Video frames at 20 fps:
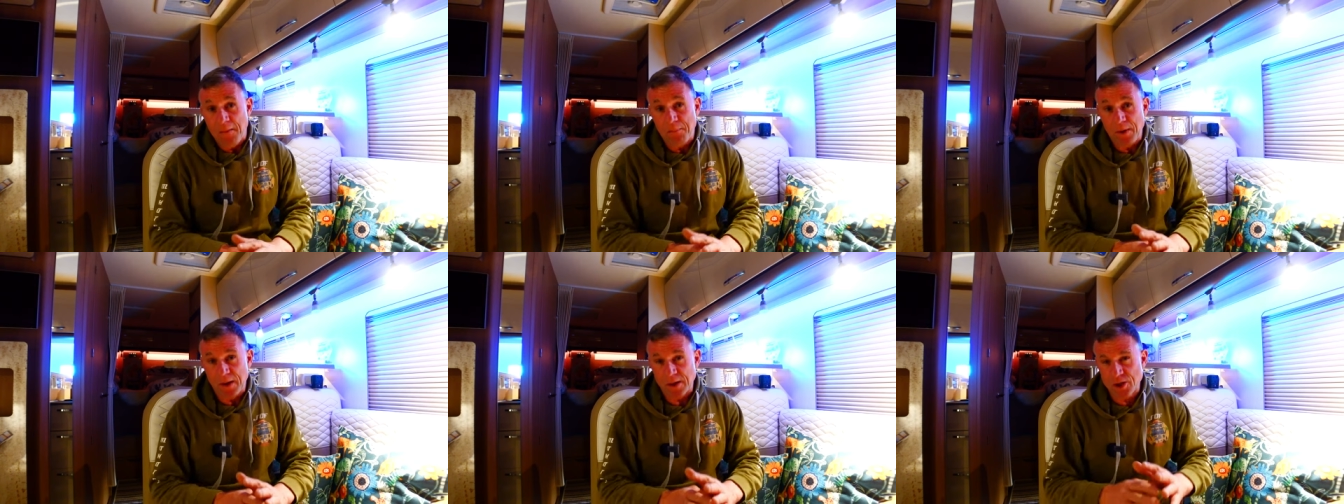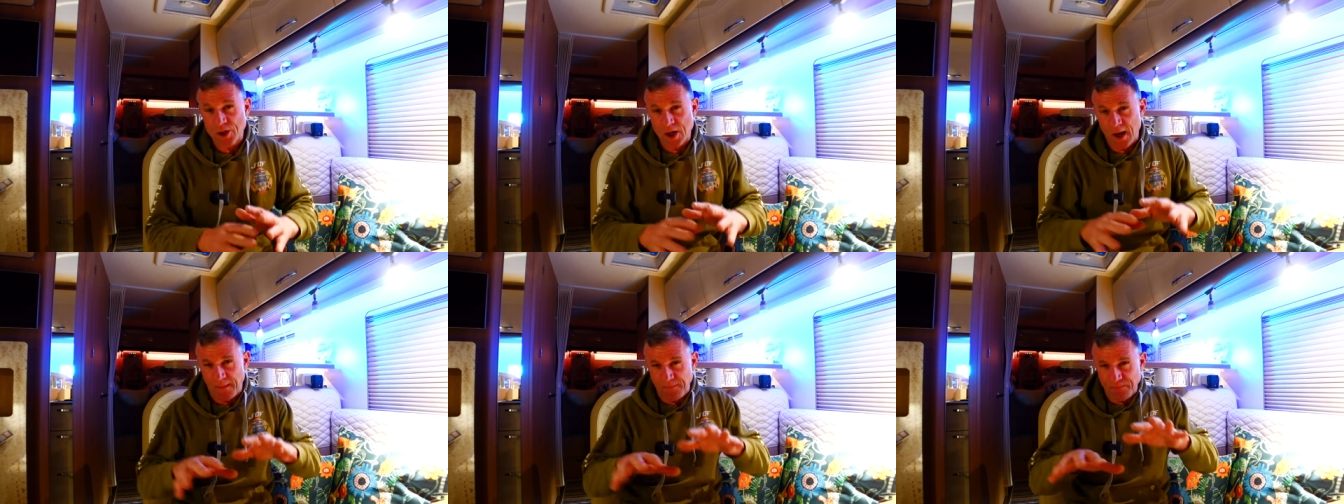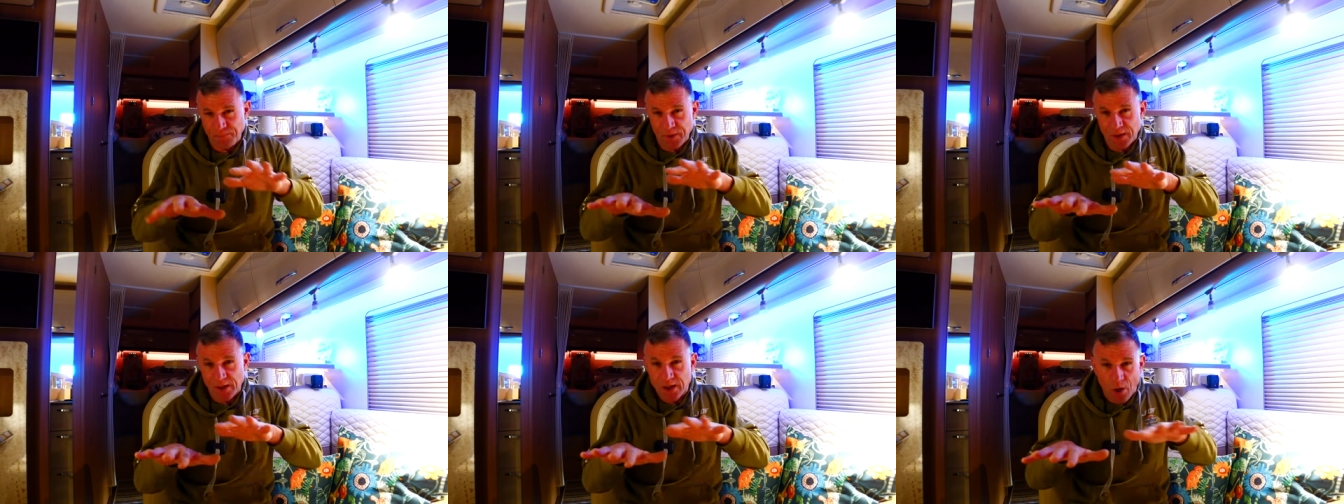But
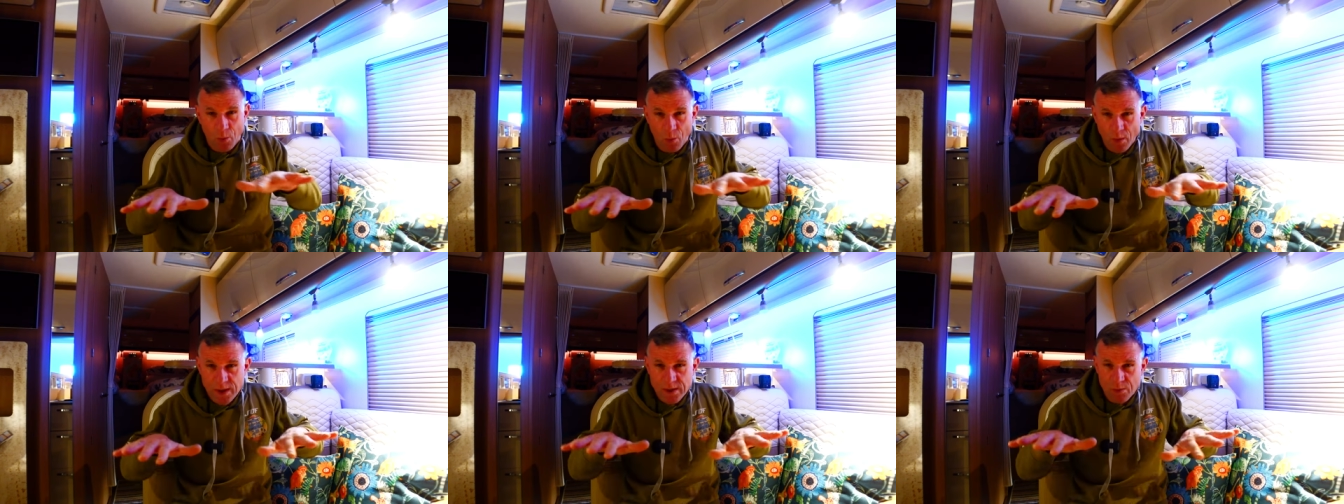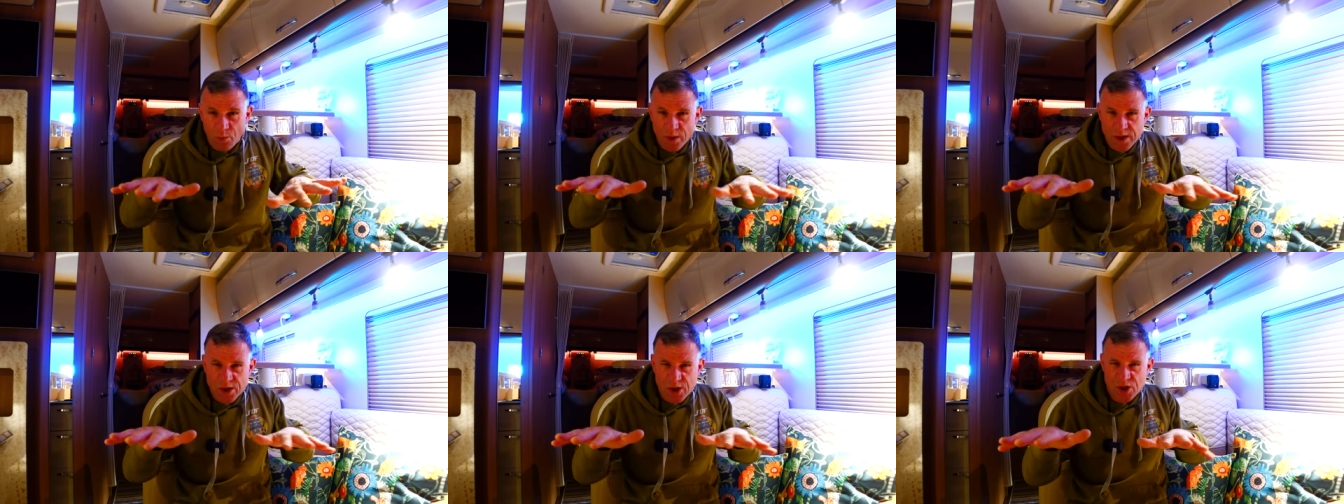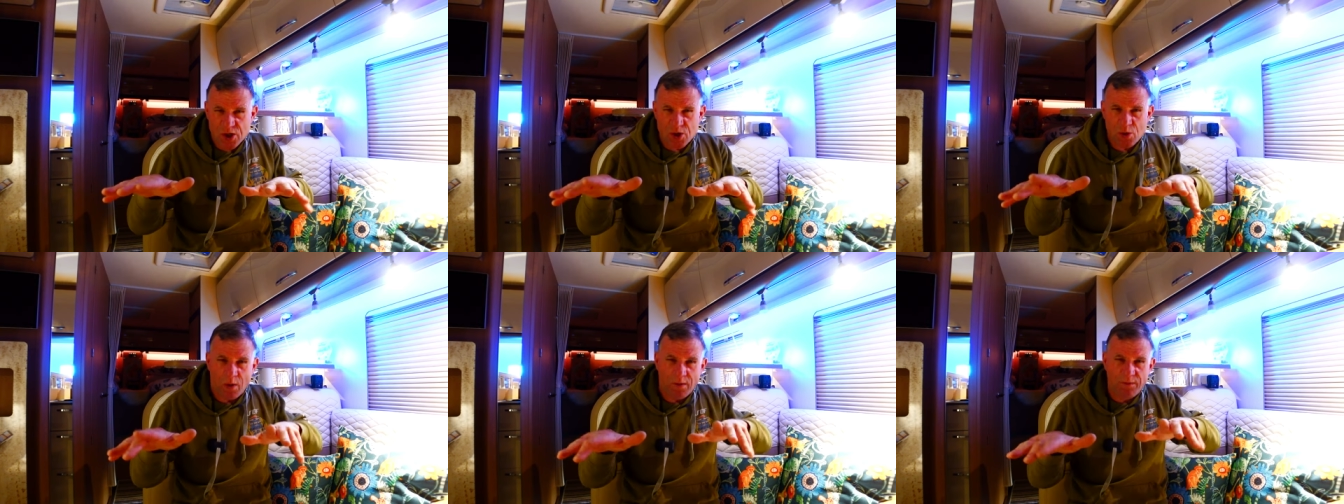um, you know, we we
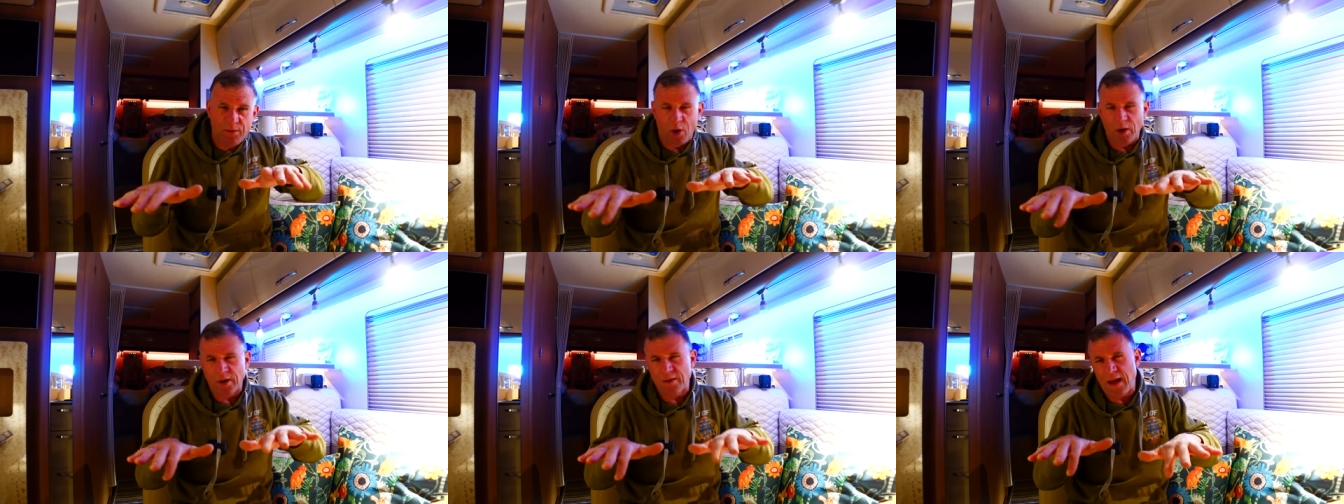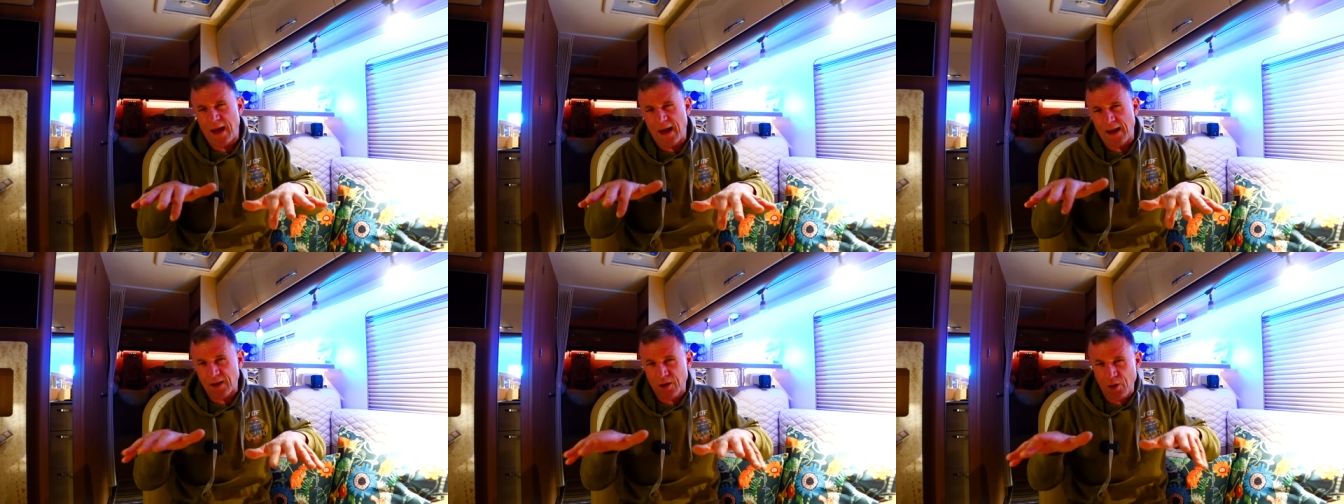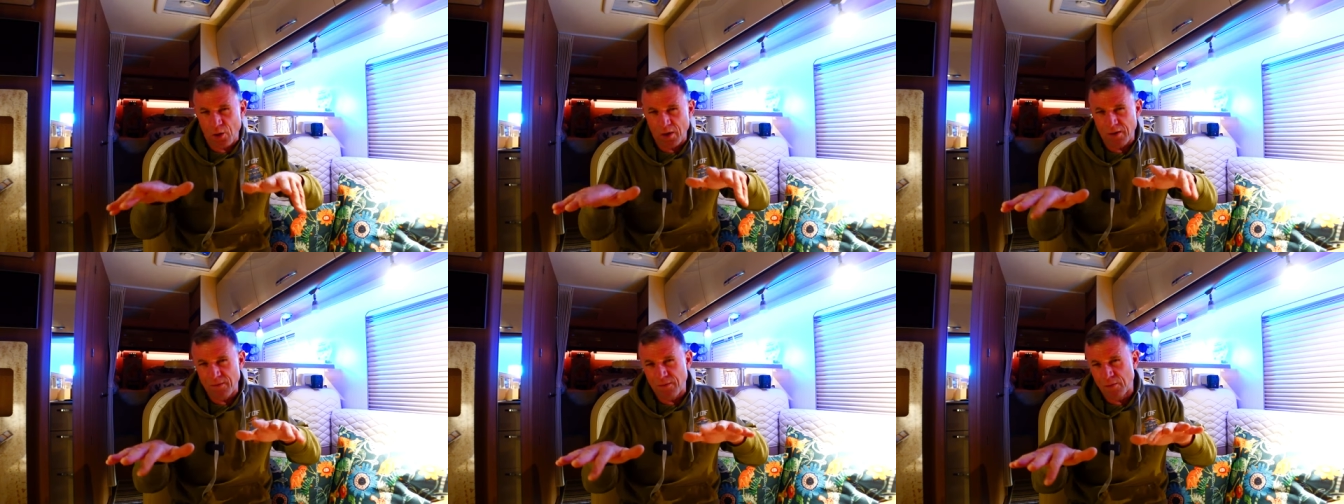just sort of like that
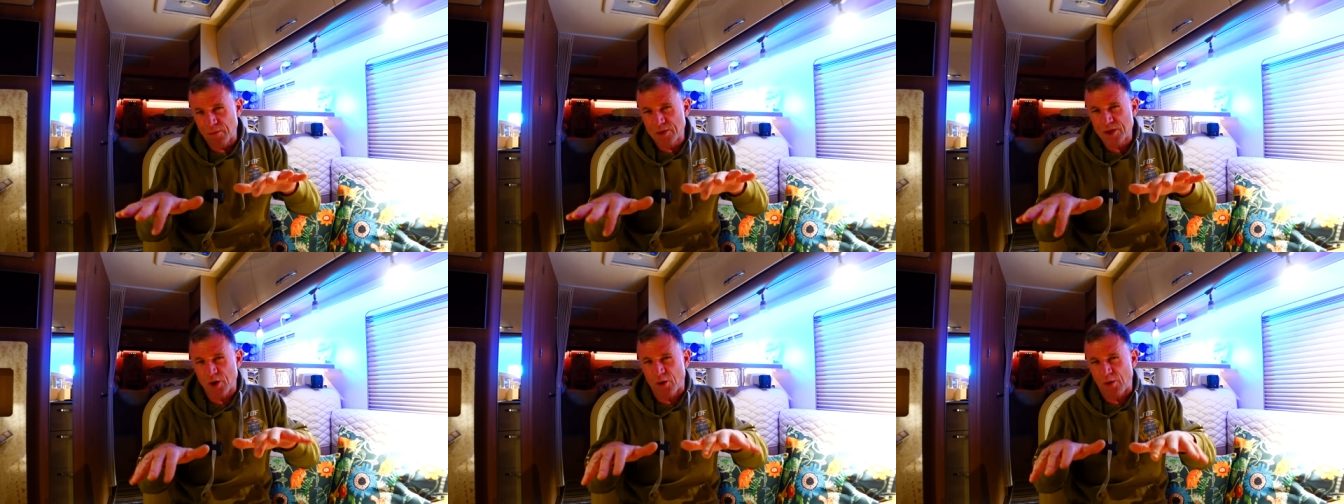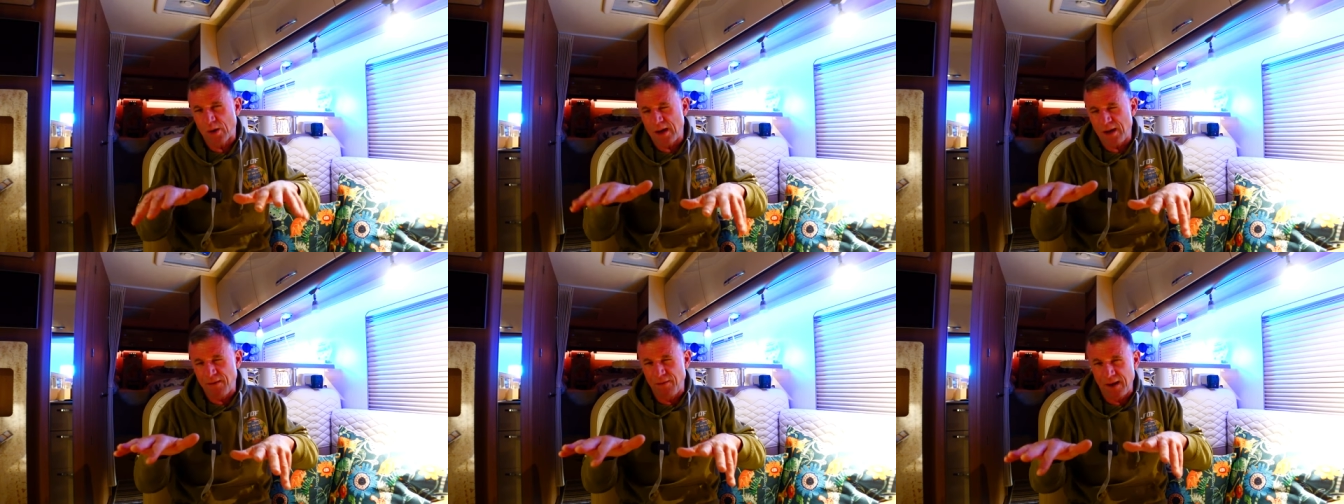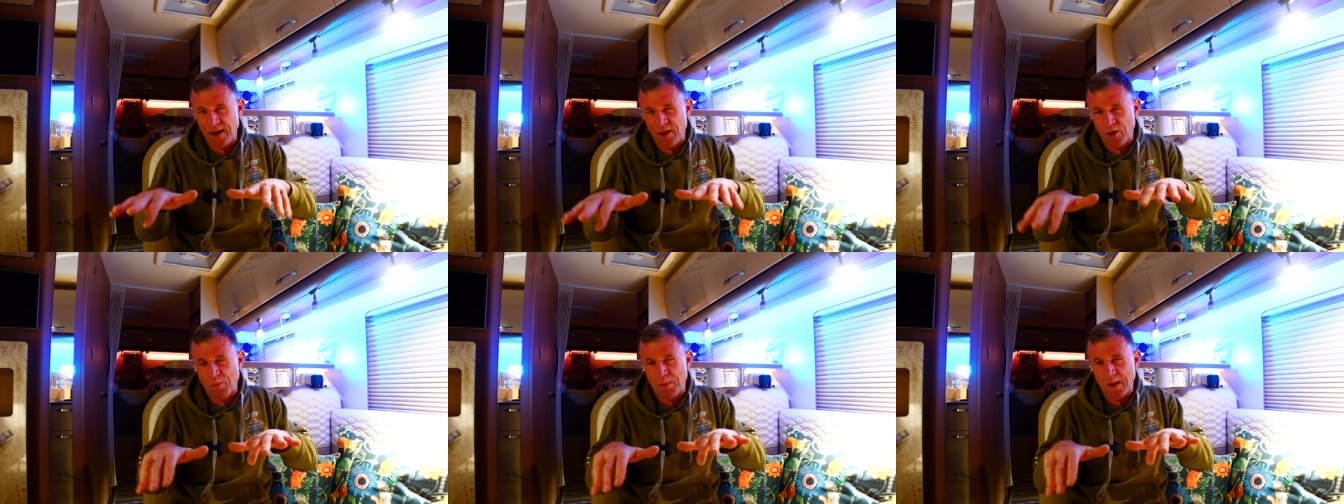kind of alternative a
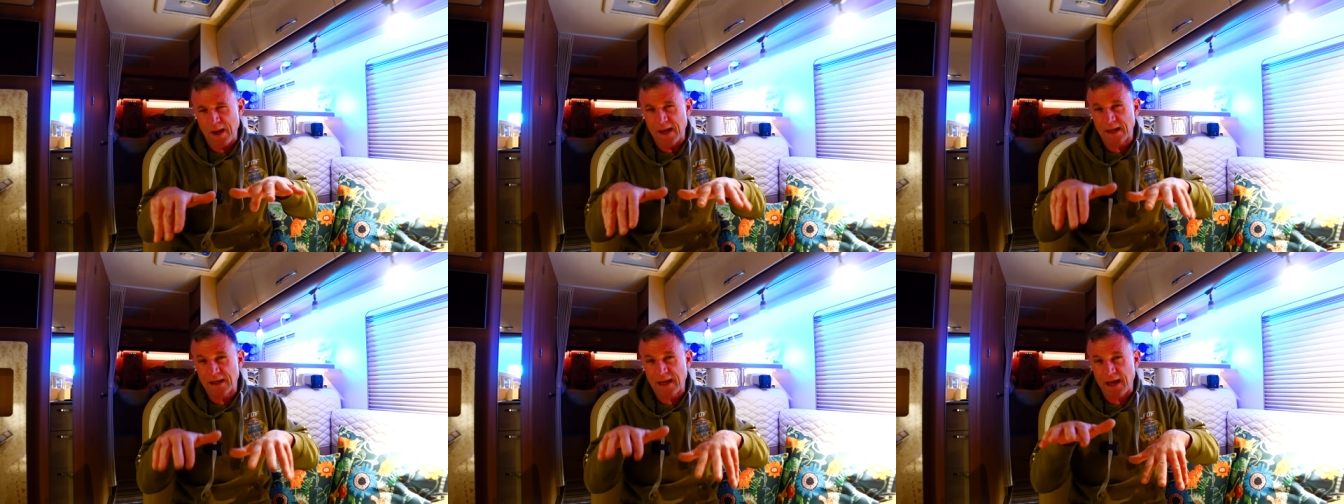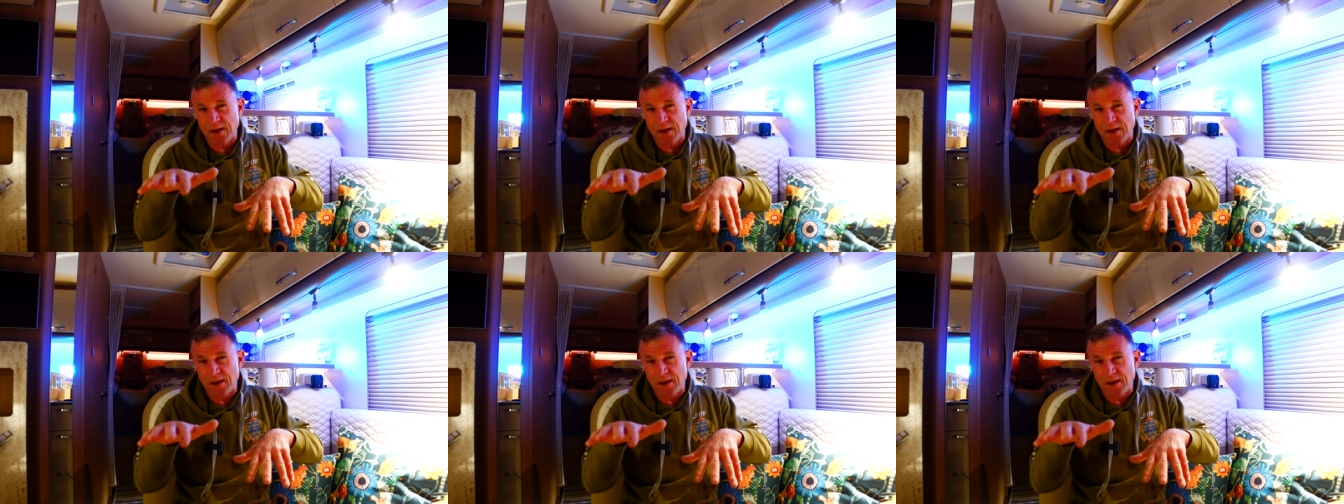little bit.